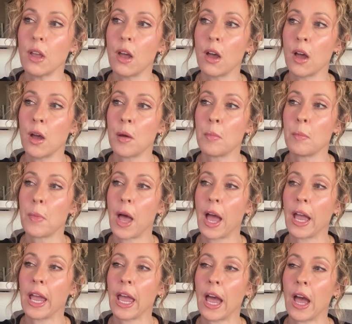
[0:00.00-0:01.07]

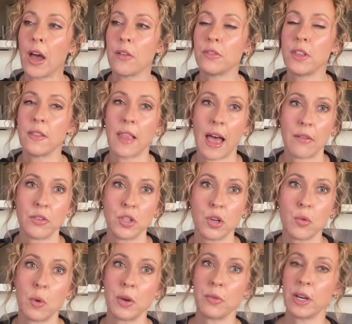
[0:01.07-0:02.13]
I have the lavender
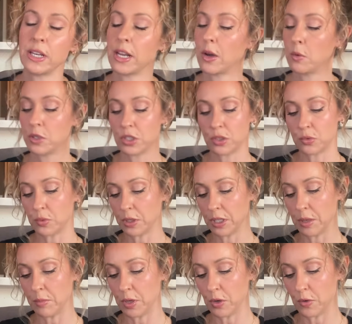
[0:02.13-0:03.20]
one right now, which is
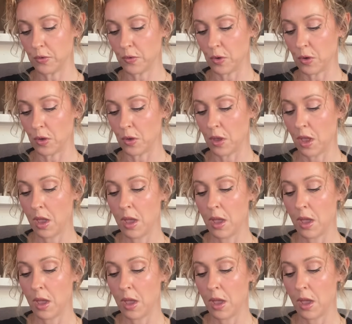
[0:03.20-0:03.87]
really beautiful.